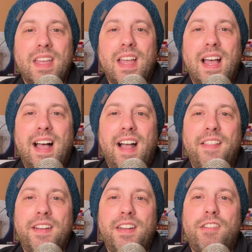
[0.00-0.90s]

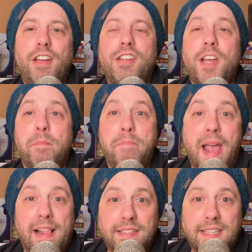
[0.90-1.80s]
They did a great job
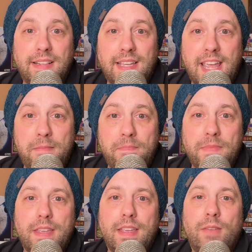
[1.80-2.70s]
balancing the game,
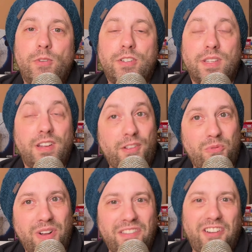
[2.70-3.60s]
which is another
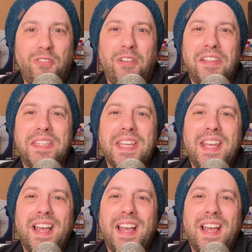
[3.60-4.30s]
one of their goals.